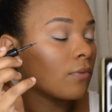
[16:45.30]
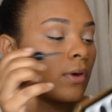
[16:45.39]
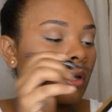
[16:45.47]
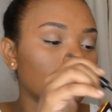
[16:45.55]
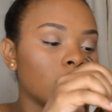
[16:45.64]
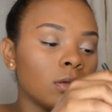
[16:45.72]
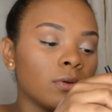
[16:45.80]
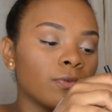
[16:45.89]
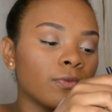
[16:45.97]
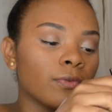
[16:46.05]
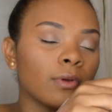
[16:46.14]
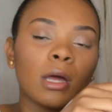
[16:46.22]
If I could have,
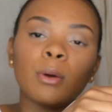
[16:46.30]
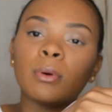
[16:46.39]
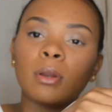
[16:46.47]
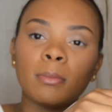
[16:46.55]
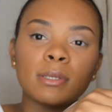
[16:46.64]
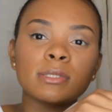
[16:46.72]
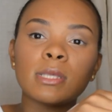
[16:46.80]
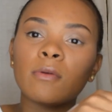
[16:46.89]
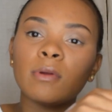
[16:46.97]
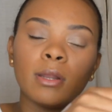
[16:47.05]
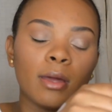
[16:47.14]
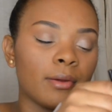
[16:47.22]
I would have missed
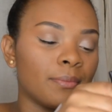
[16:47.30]
every day.